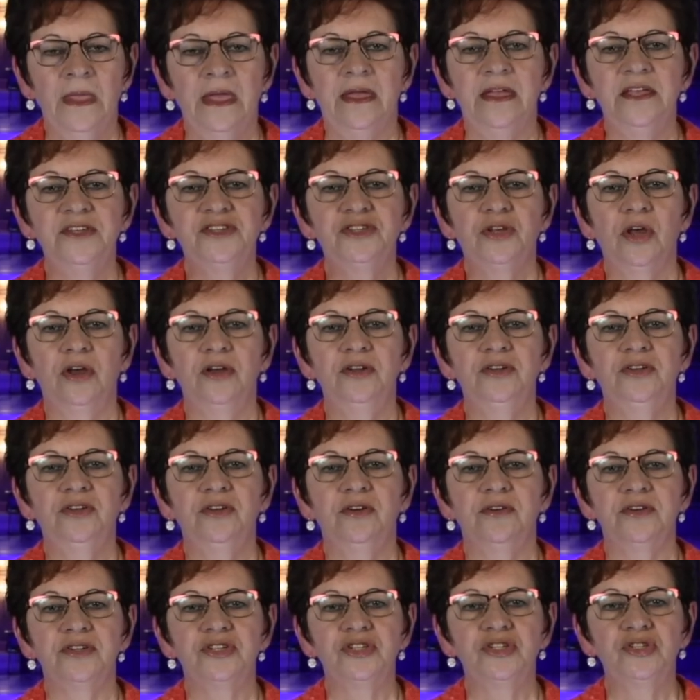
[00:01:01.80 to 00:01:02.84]
He's going to
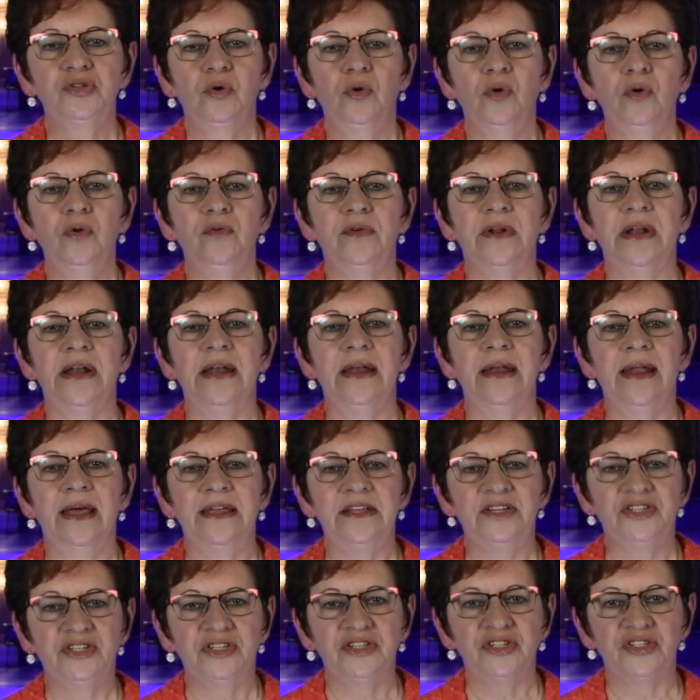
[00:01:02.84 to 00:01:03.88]
restore
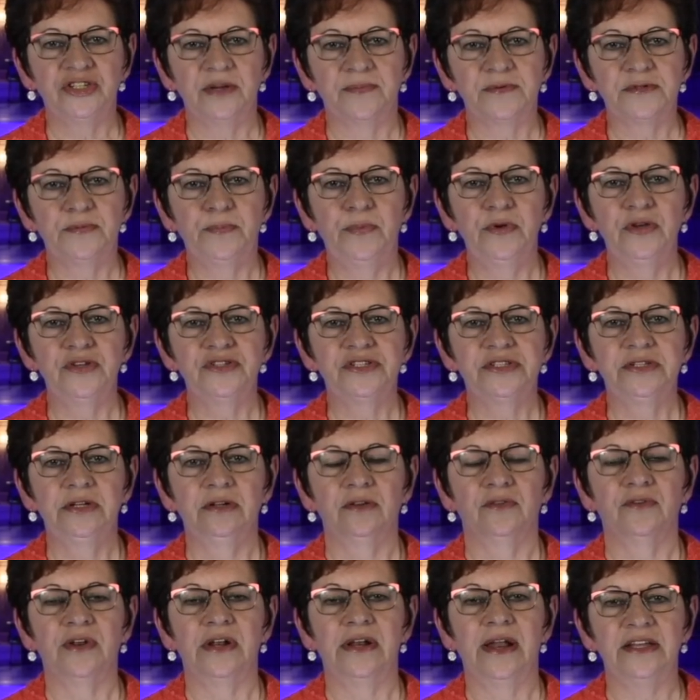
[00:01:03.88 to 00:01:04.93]
relationships,
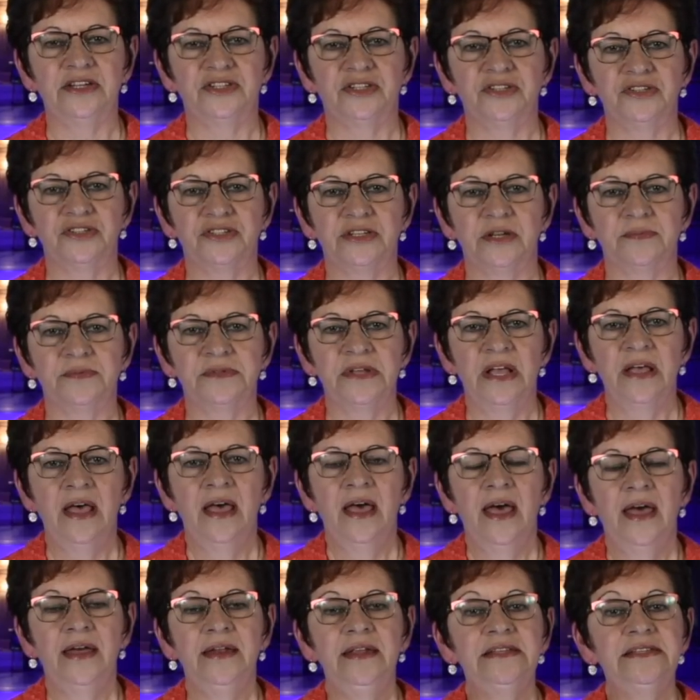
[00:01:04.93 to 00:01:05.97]
personal relationships.
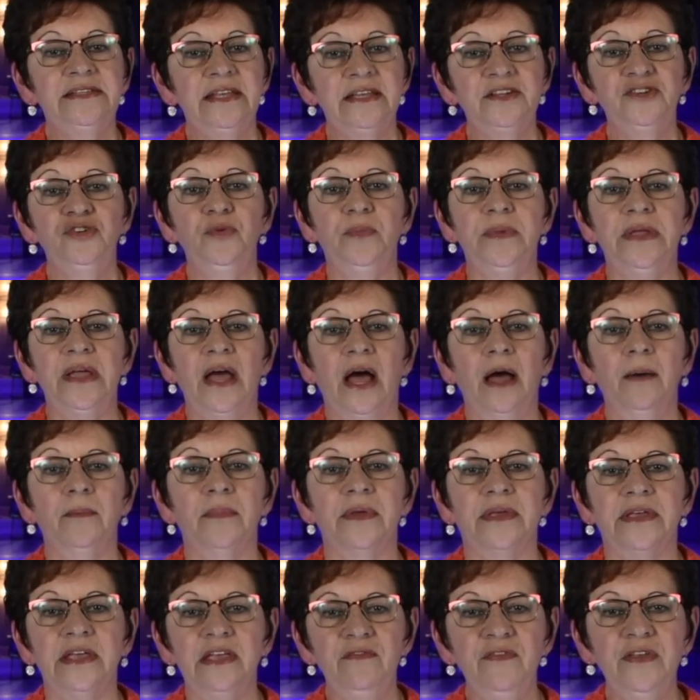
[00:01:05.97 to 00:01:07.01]
And he said to me,
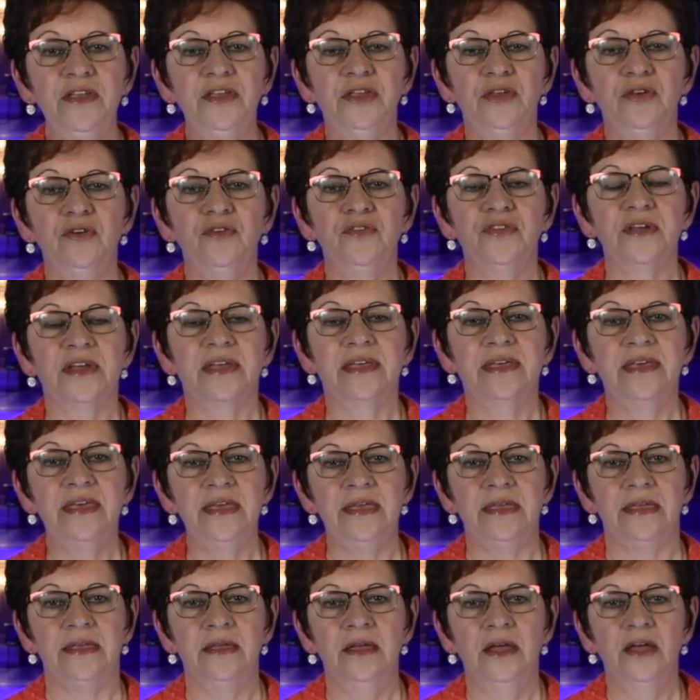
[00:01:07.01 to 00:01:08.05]
I'm giving you the
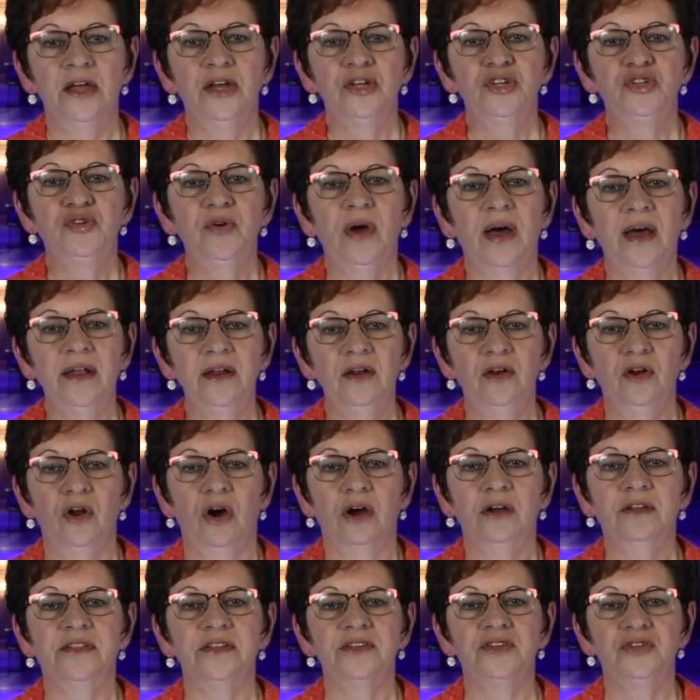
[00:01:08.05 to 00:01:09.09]
key to
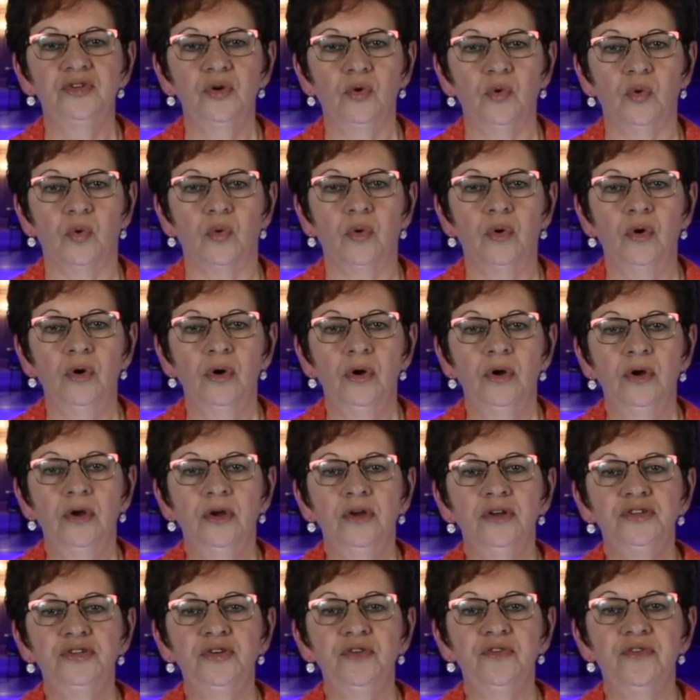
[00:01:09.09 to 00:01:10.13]
unlock the door
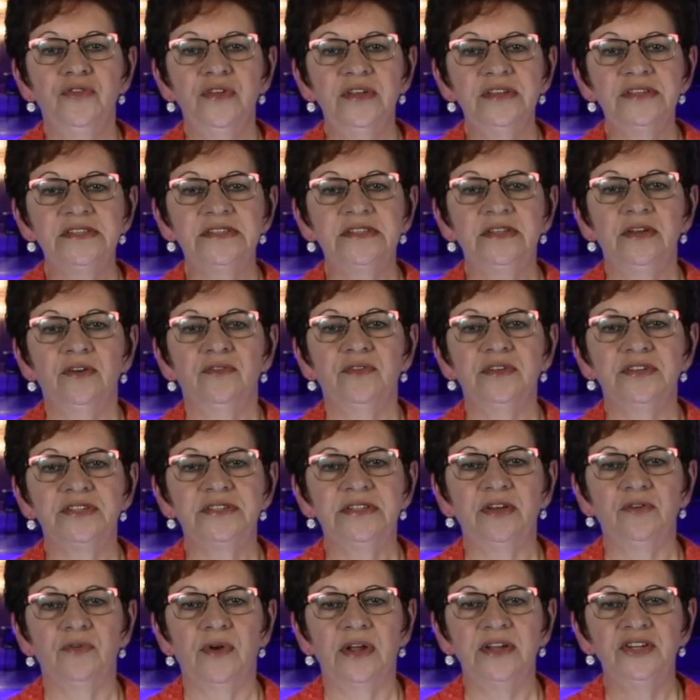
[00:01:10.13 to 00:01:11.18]
to this
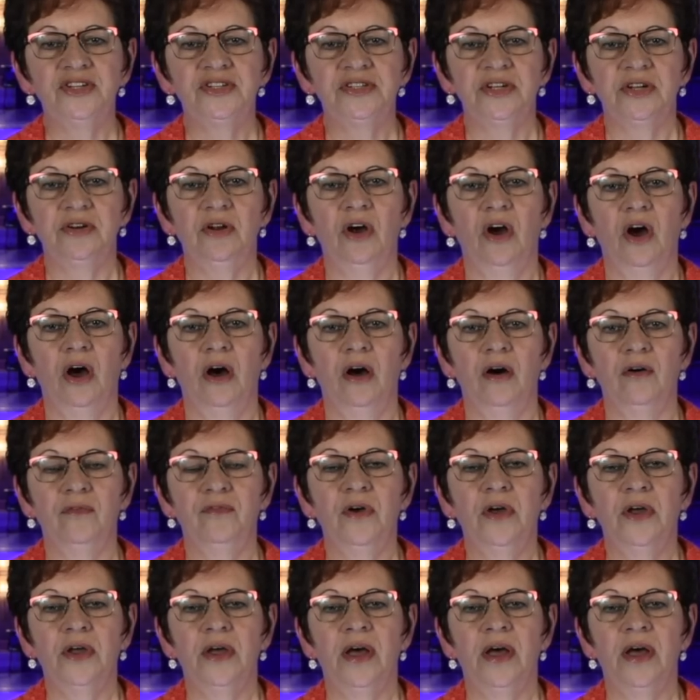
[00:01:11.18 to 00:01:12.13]
restoration of